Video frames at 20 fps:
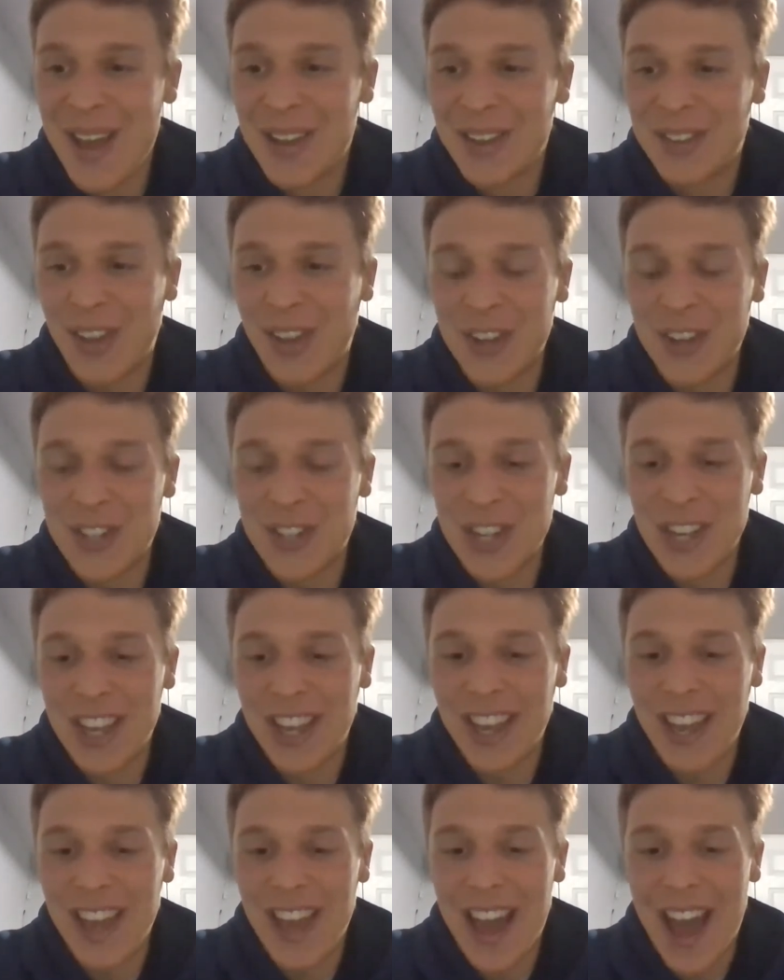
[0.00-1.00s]

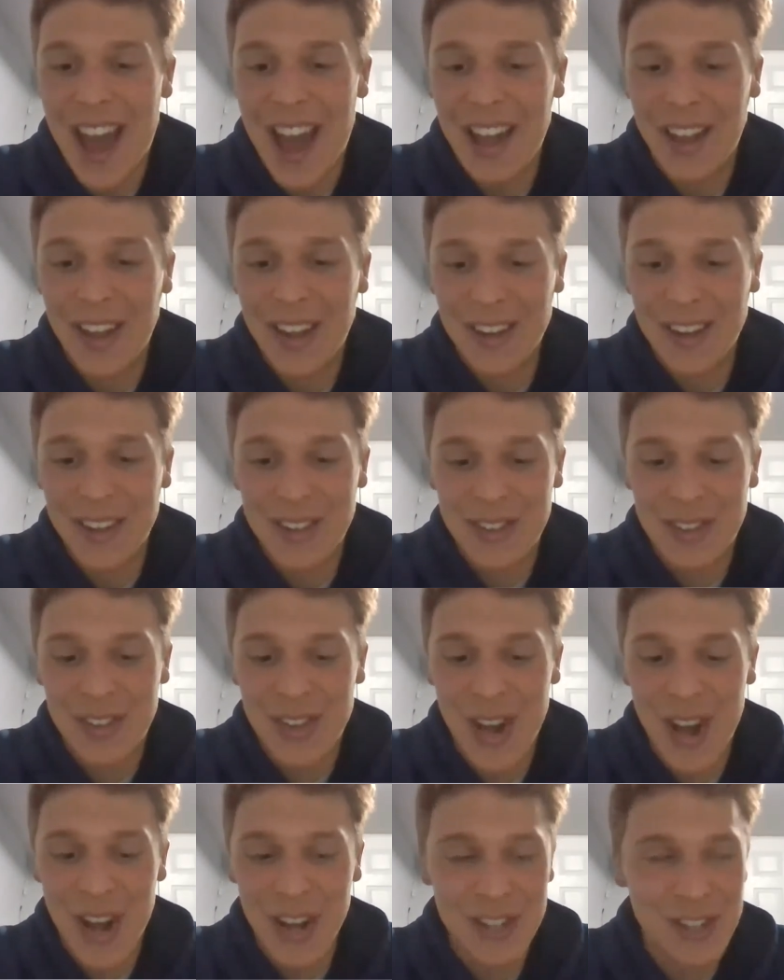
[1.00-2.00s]
I like
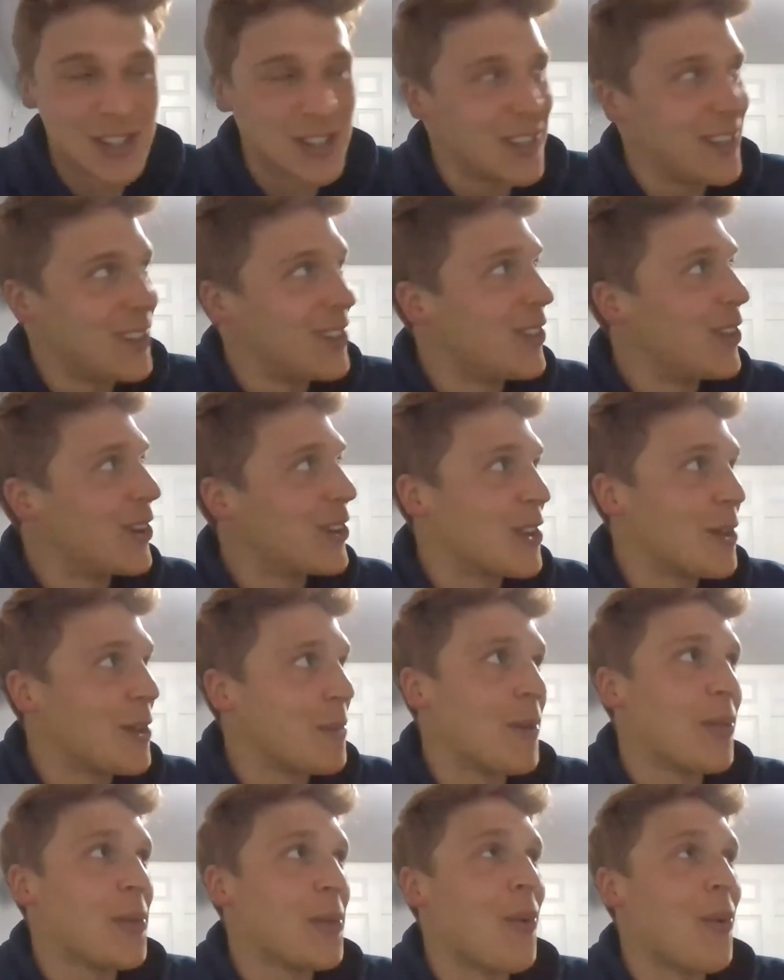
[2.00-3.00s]
touched, looked up
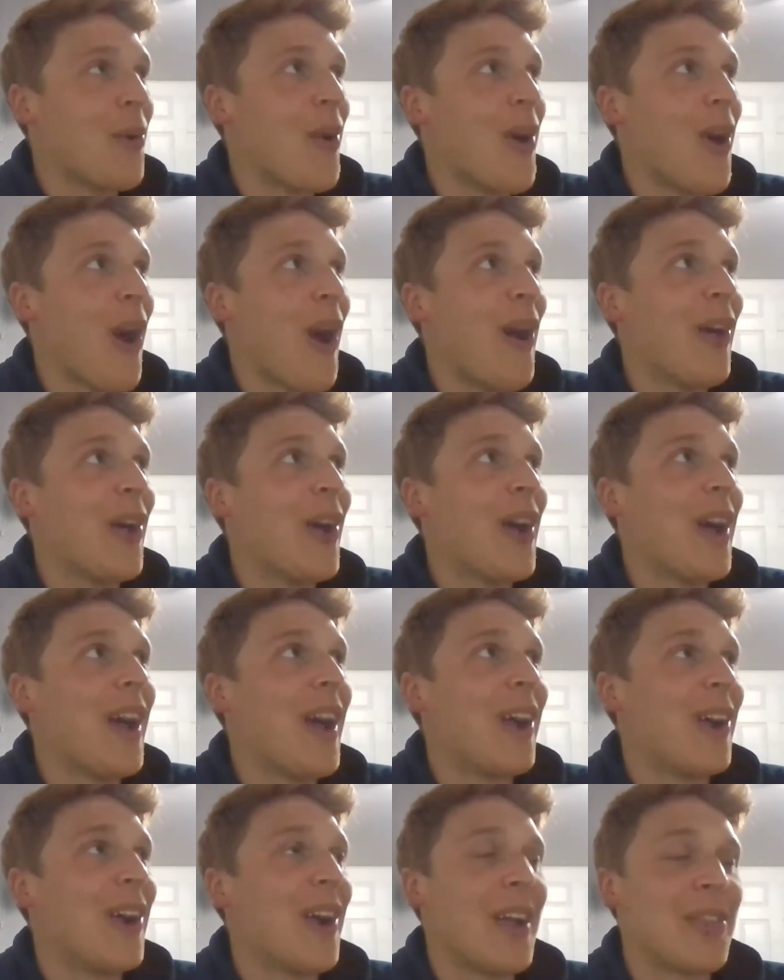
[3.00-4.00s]
at the wall
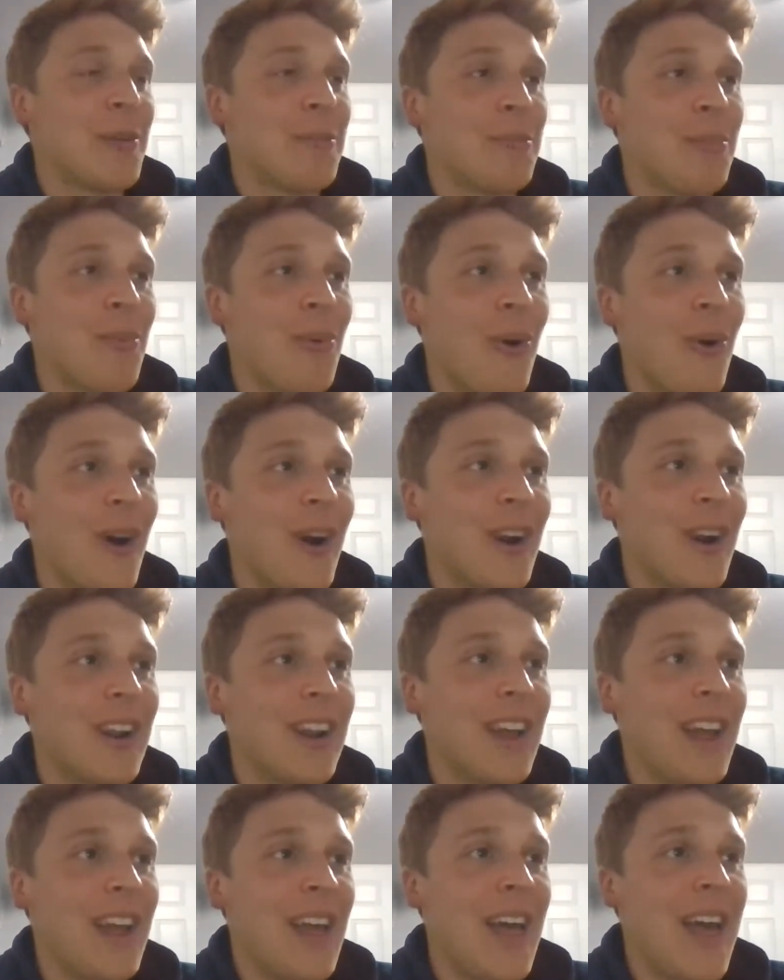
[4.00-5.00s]
or at the board,
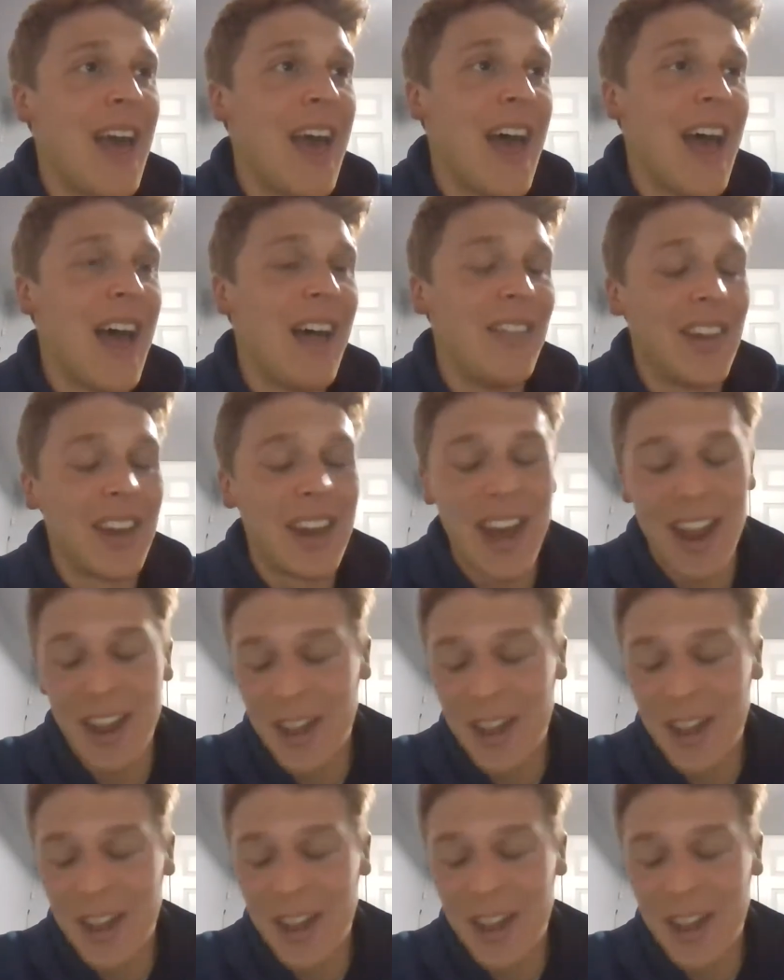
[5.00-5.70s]
and then kind of